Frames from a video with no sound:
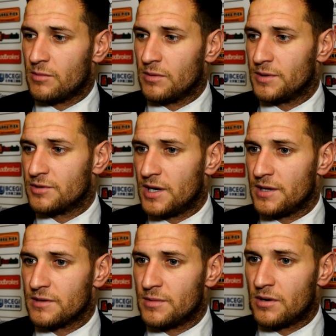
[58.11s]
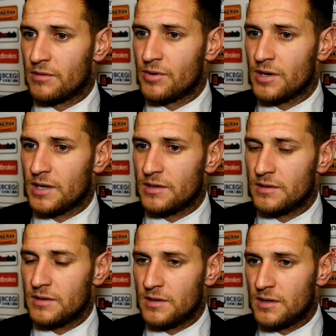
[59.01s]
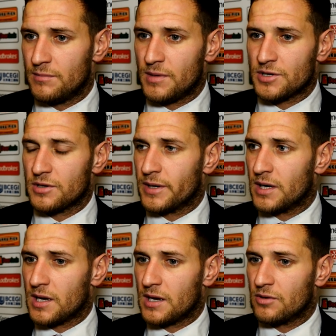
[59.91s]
We'll be training tomorrow and Monday and make sure we can get a